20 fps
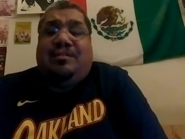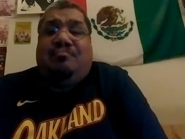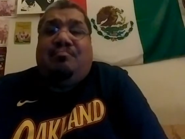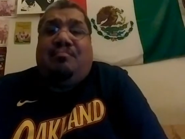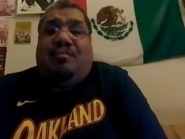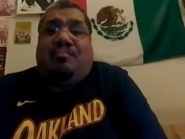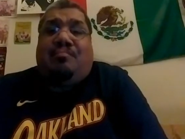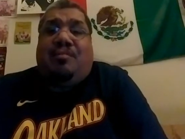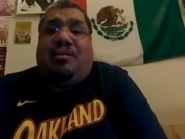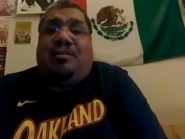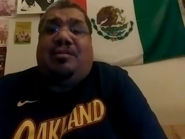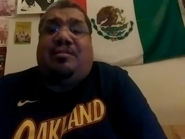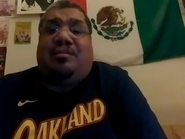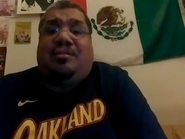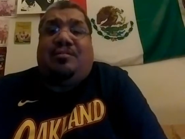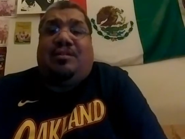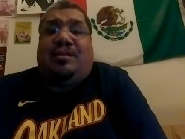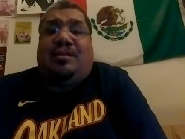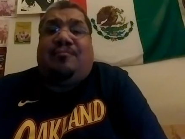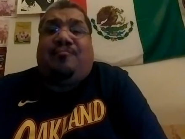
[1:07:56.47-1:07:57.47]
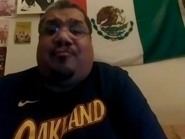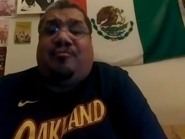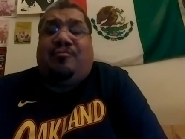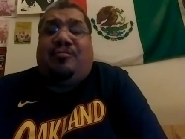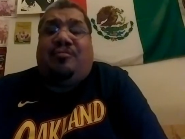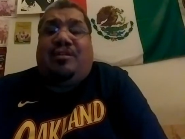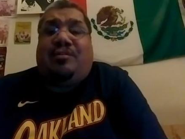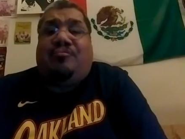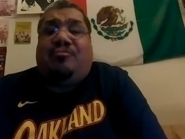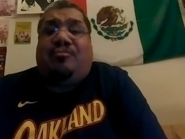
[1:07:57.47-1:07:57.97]
My brother knew that fool.
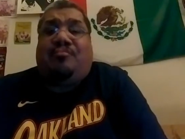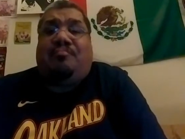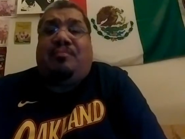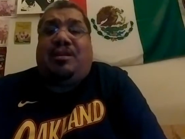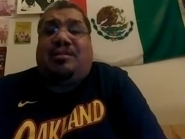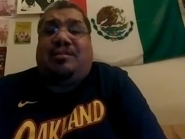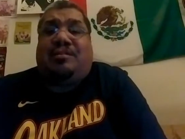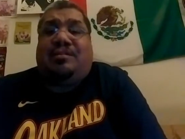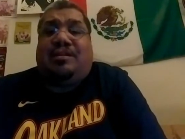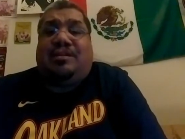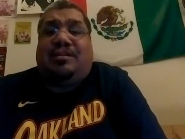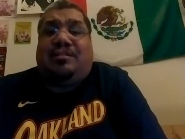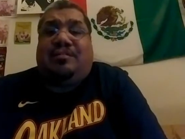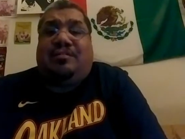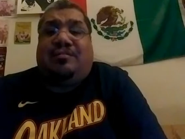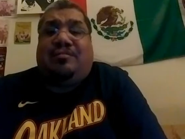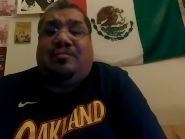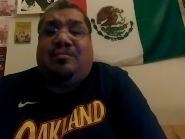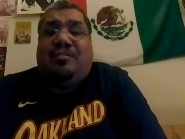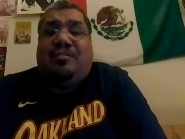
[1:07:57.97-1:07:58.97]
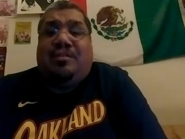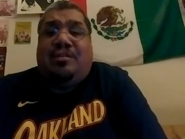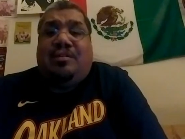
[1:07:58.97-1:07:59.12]
He would mention that dude.